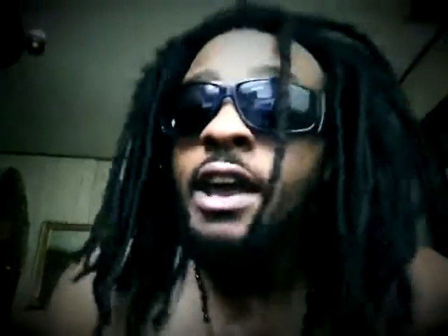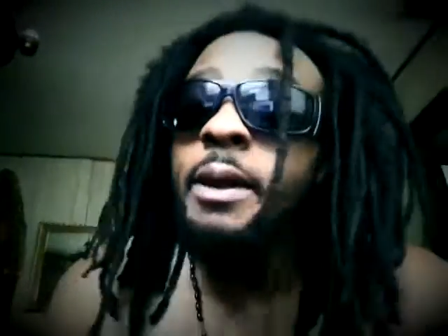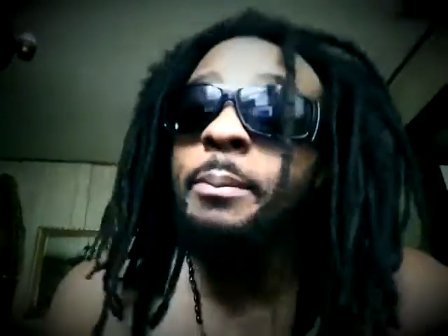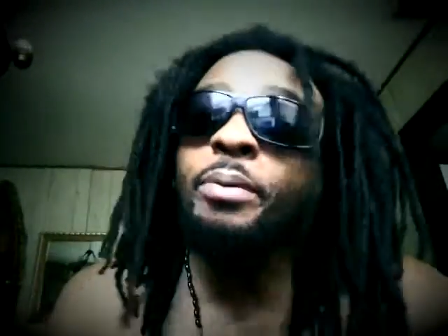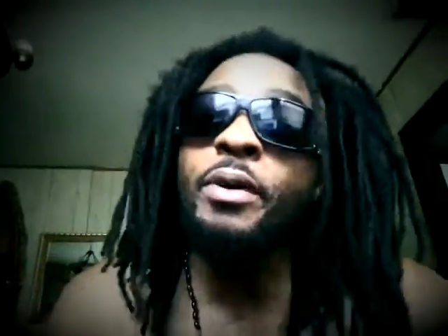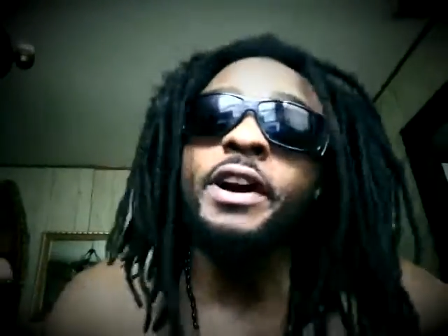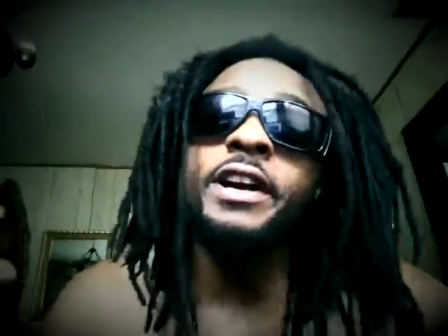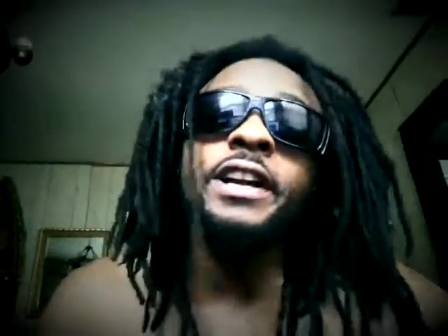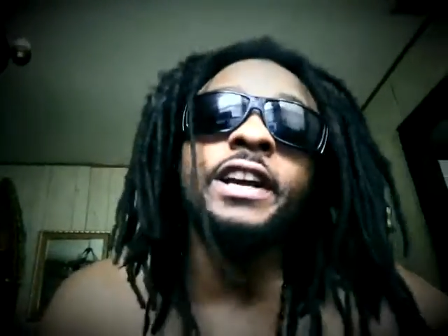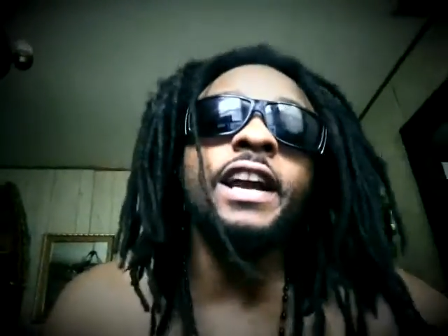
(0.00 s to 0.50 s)
and
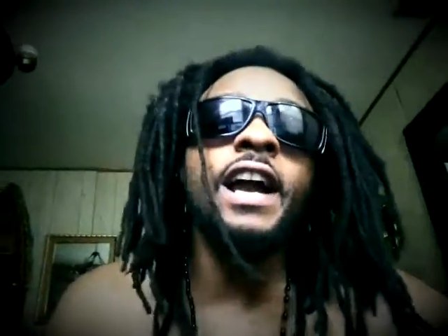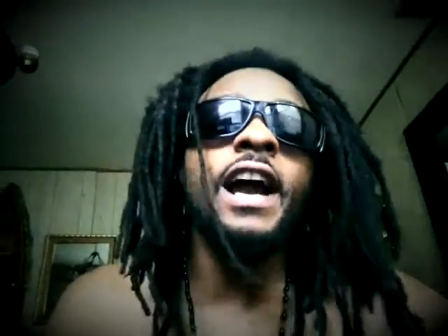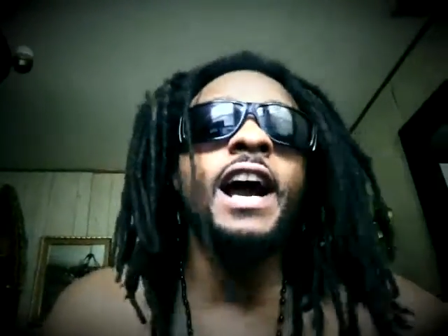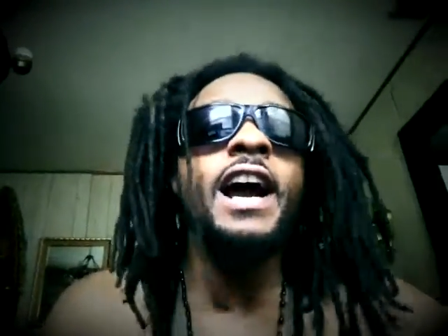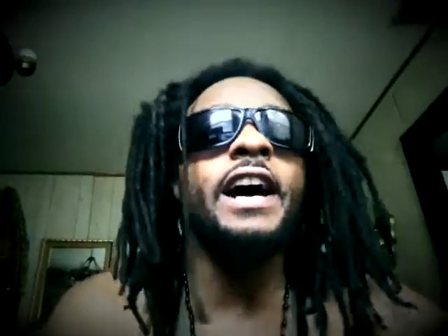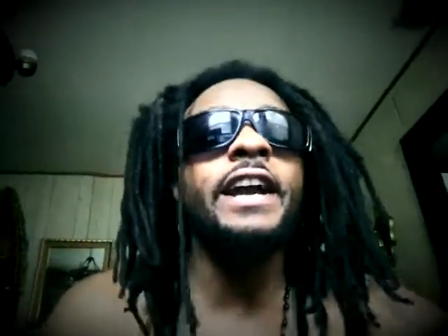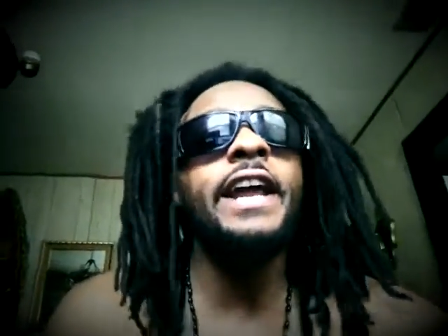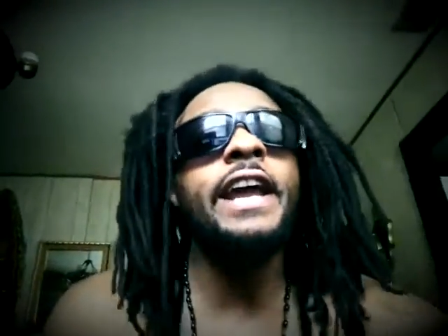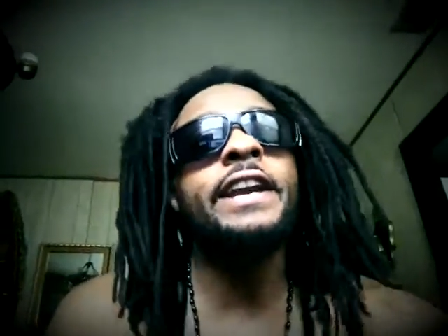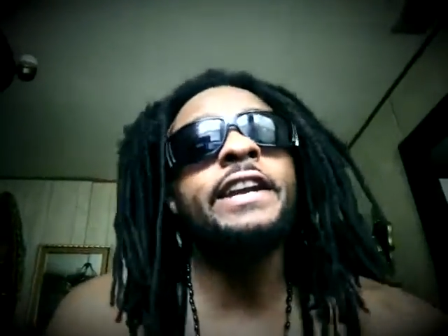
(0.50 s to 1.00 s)
pray to
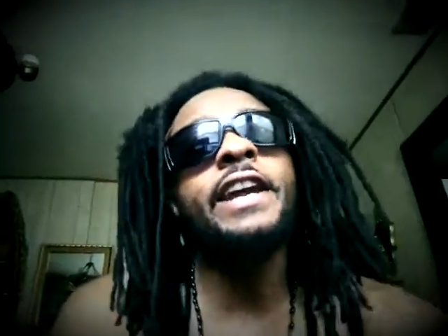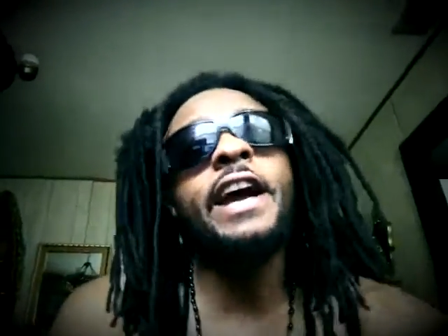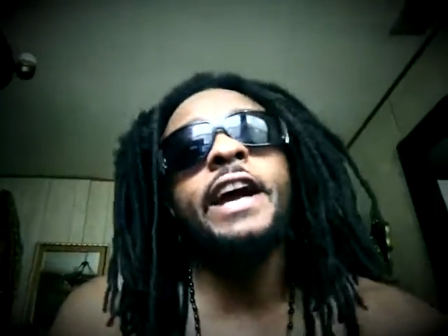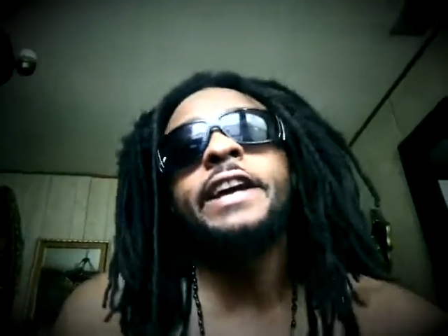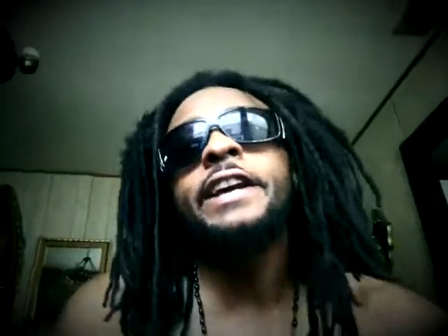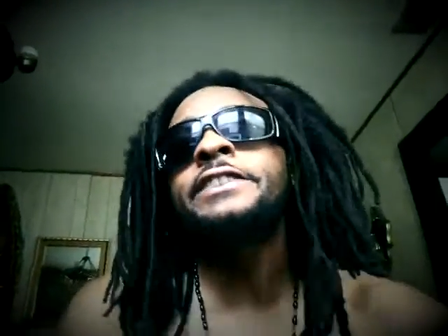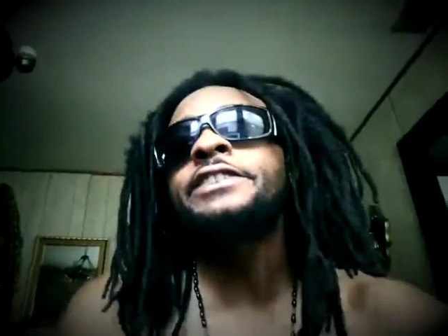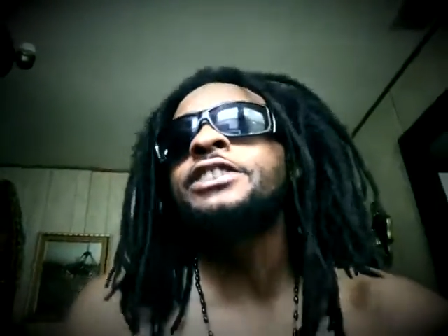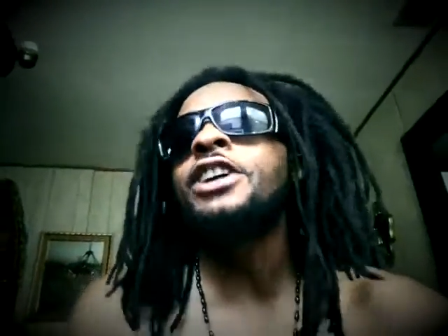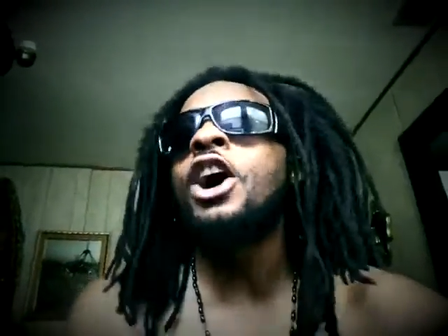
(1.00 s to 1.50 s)
God at
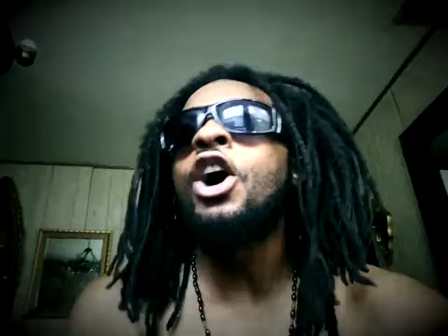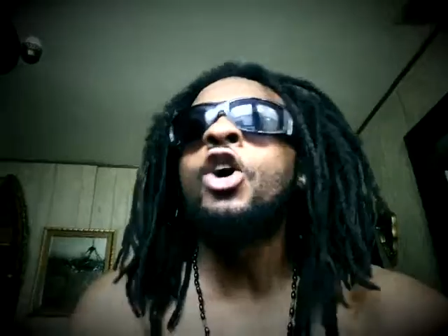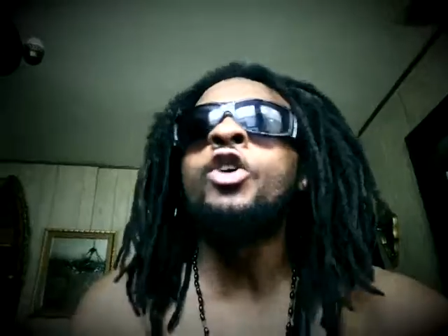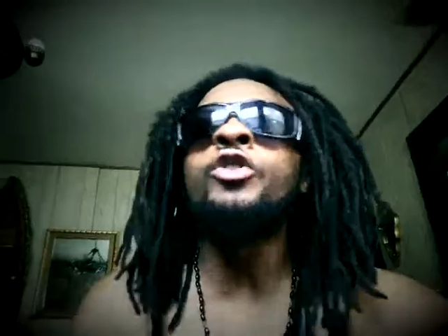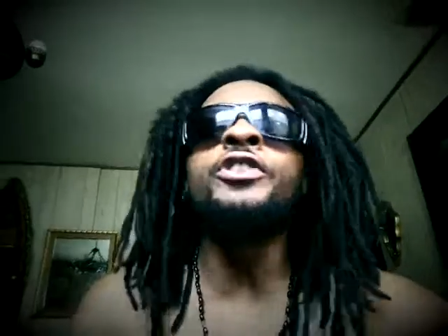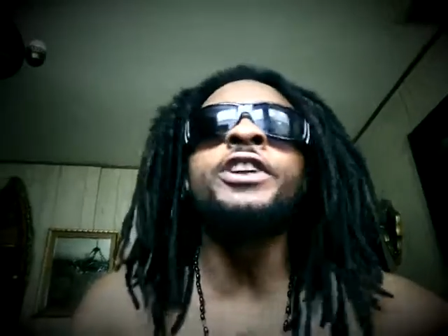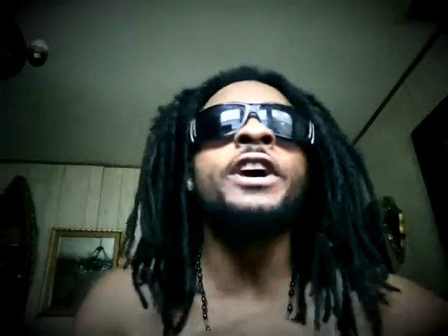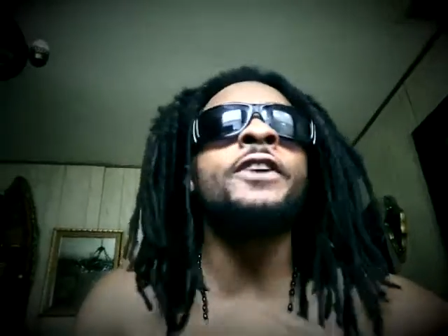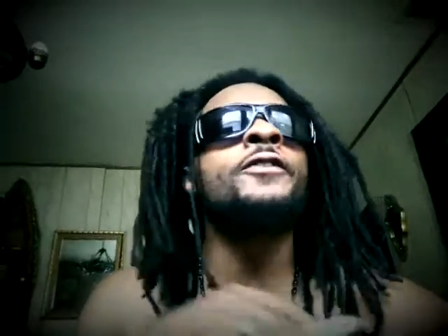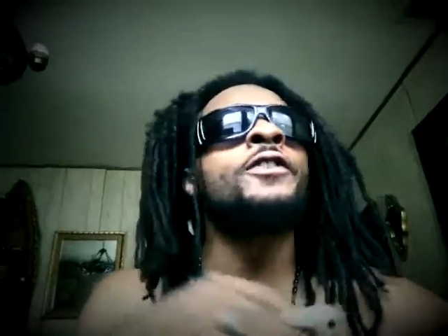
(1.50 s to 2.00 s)
night that
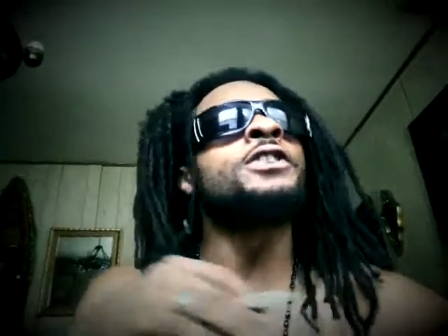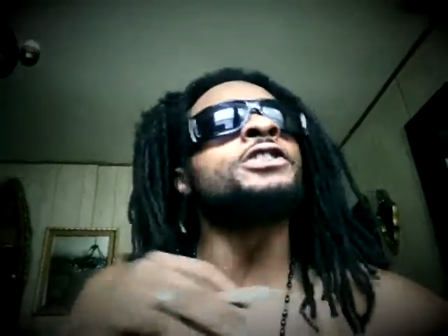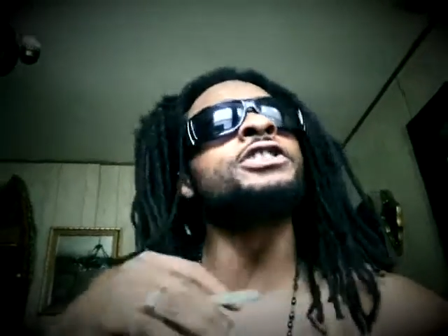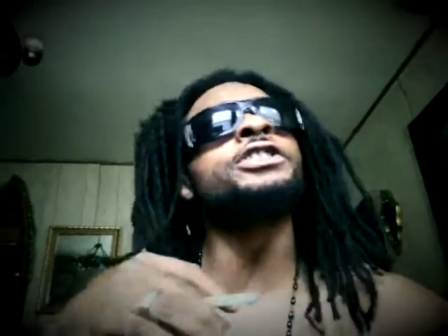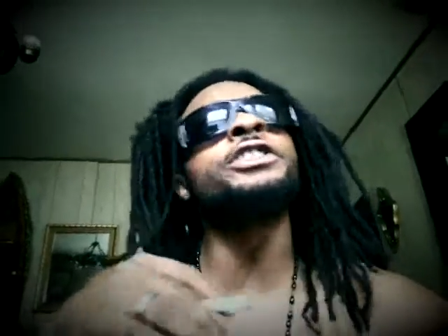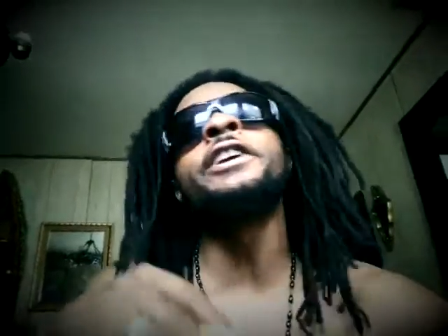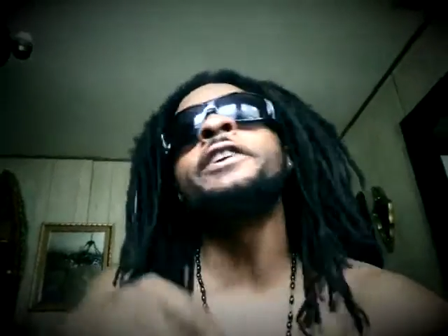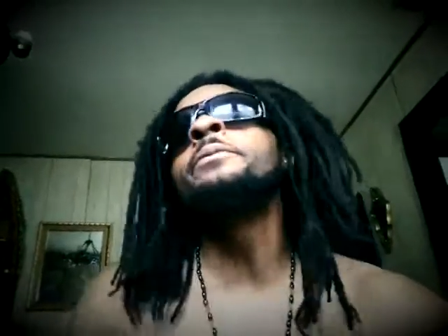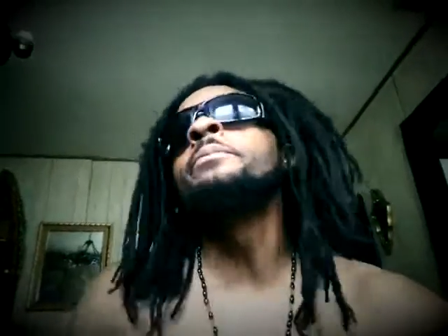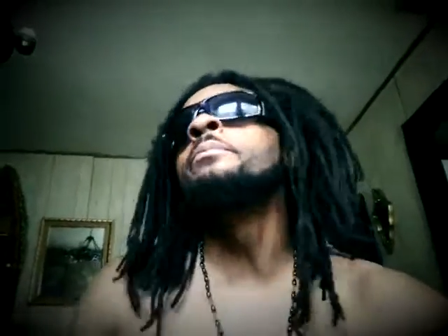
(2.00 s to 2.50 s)
y'all never
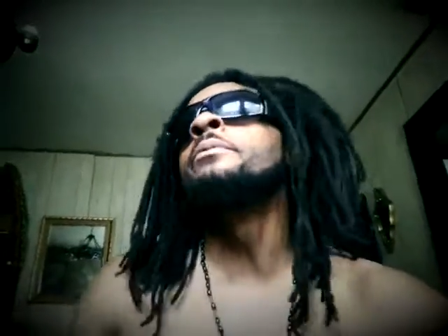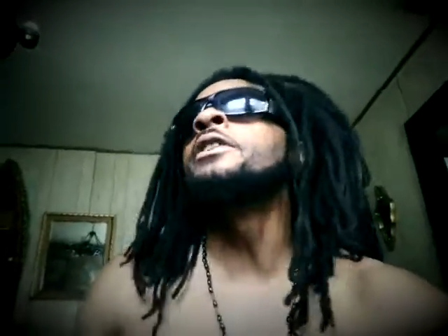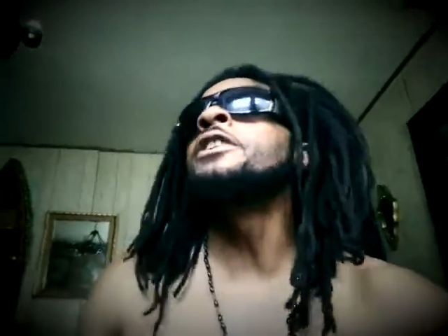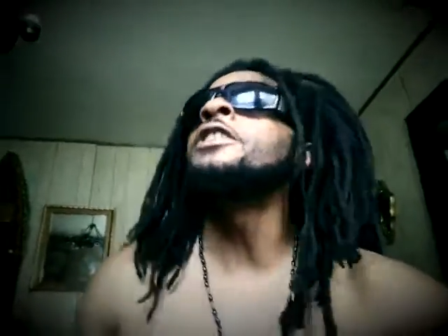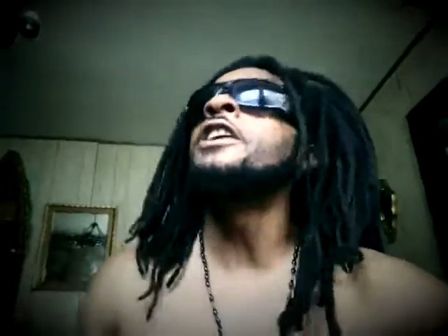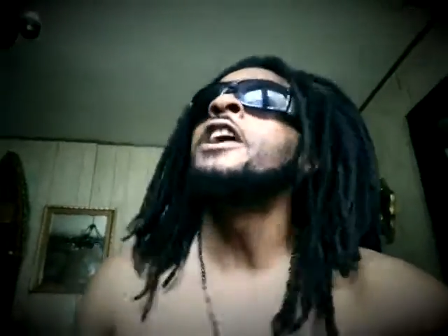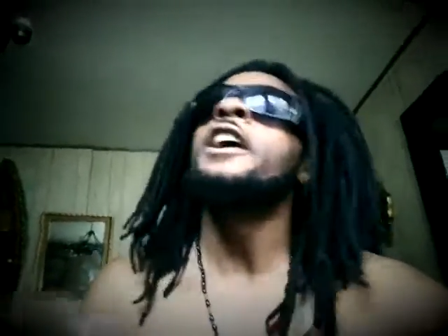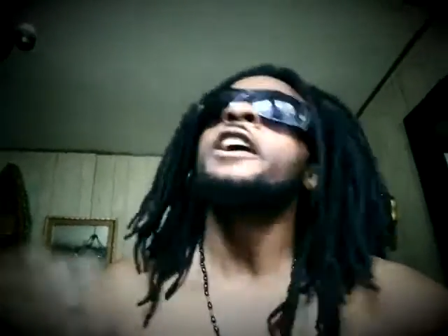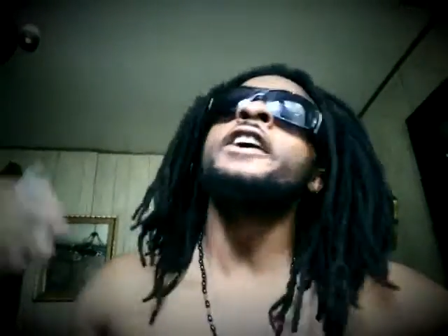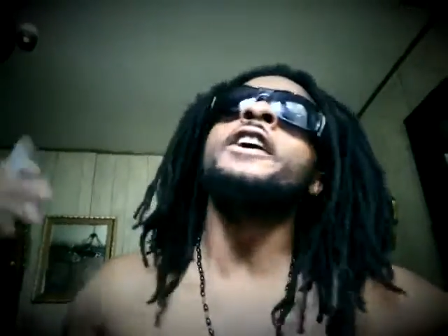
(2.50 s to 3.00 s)
see me.